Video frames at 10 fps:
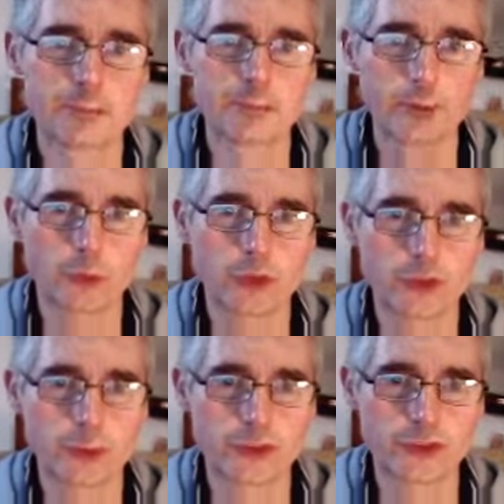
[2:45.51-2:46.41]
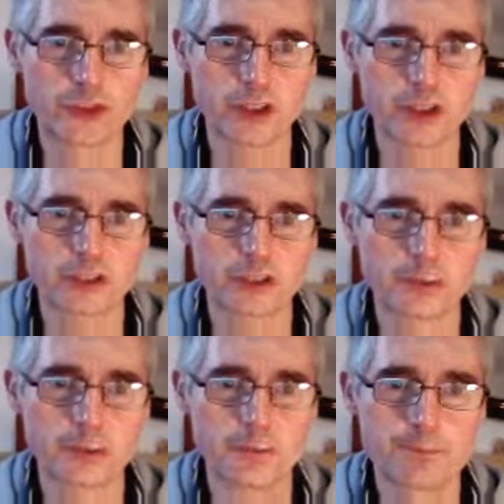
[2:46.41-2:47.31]
so it's equal to
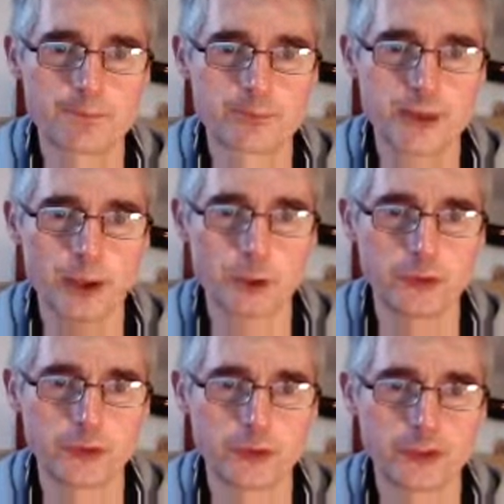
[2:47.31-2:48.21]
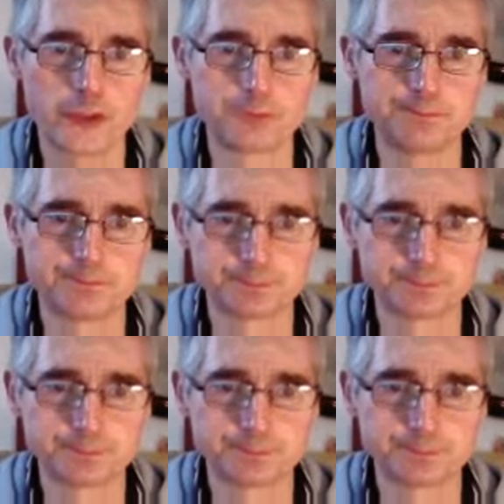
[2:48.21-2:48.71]
6/7.